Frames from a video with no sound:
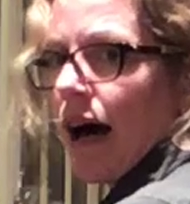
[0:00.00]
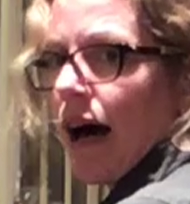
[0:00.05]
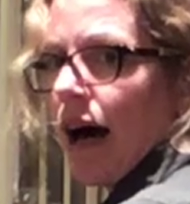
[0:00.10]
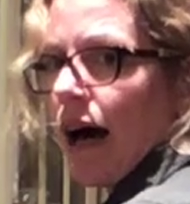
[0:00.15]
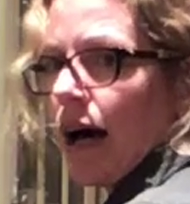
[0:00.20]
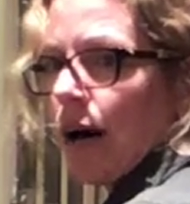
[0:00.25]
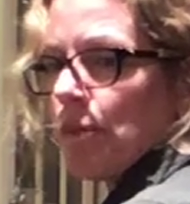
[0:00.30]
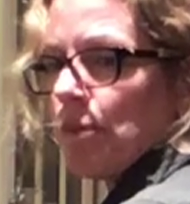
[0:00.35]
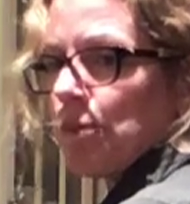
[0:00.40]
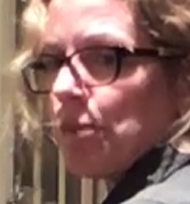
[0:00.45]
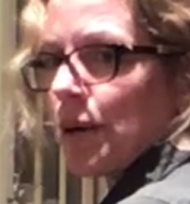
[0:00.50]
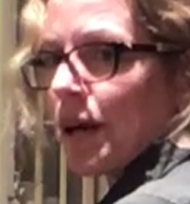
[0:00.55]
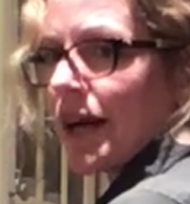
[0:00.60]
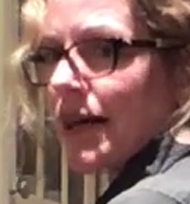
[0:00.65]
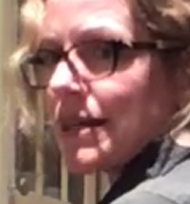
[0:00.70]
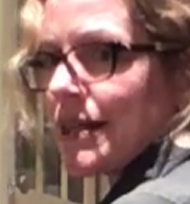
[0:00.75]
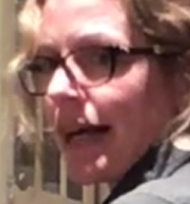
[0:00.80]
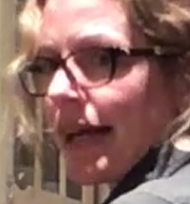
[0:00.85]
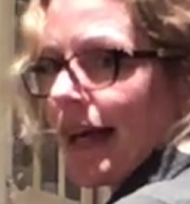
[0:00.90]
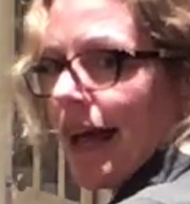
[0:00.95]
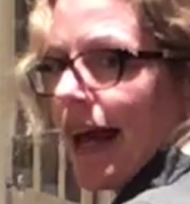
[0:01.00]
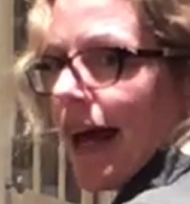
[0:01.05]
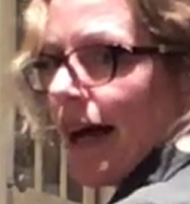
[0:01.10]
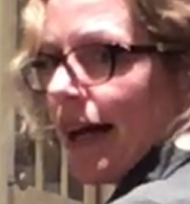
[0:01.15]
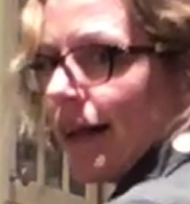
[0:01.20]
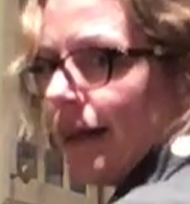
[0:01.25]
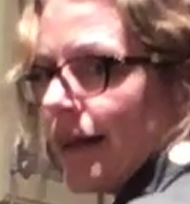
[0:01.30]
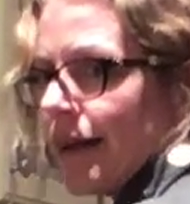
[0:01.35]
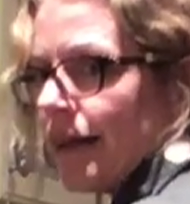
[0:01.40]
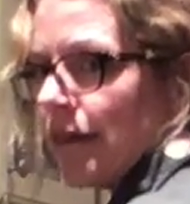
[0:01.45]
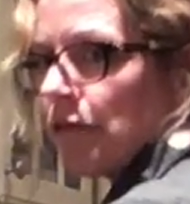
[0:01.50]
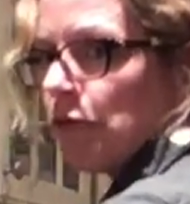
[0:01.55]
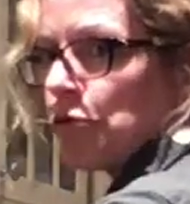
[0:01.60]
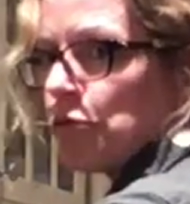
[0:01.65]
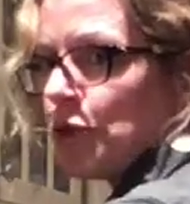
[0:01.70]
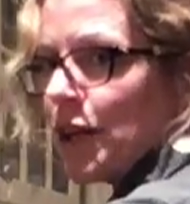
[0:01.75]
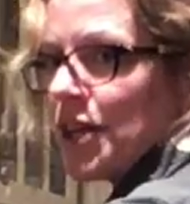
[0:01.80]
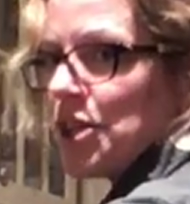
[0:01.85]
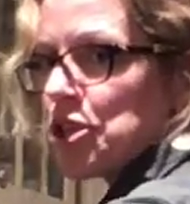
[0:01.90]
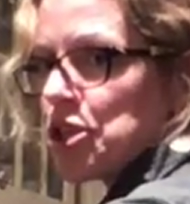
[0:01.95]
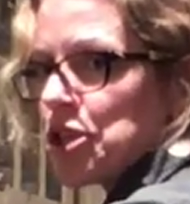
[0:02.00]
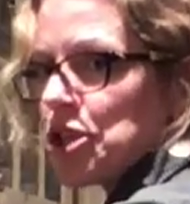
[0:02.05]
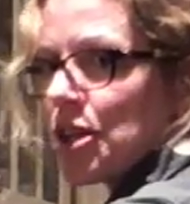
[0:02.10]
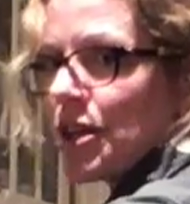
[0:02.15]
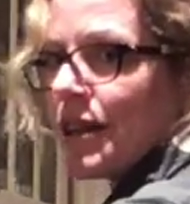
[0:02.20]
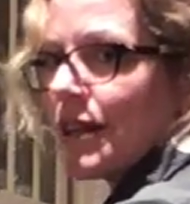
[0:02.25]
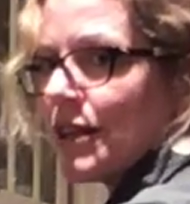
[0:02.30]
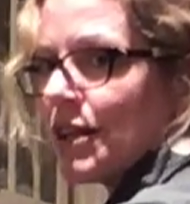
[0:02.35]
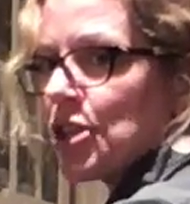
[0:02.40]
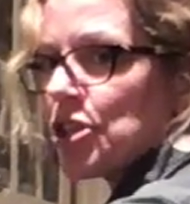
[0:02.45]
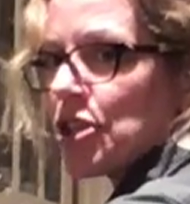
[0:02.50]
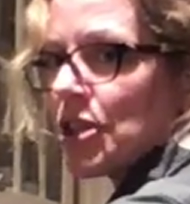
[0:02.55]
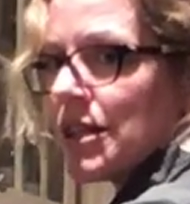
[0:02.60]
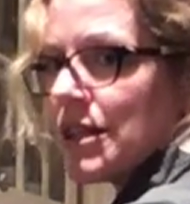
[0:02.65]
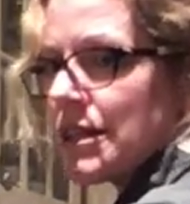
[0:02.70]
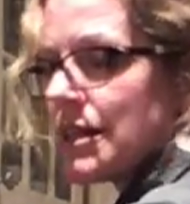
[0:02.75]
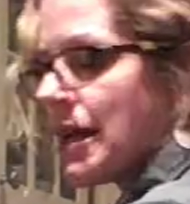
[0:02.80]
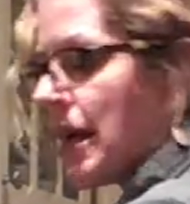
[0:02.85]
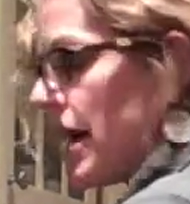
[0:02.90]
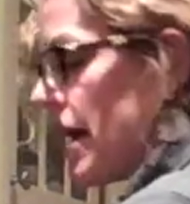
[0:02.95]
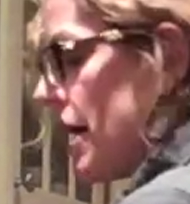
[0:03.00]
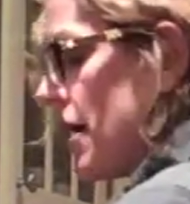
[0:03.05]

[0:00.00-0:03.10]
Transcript: um, because I can't reach the dishes.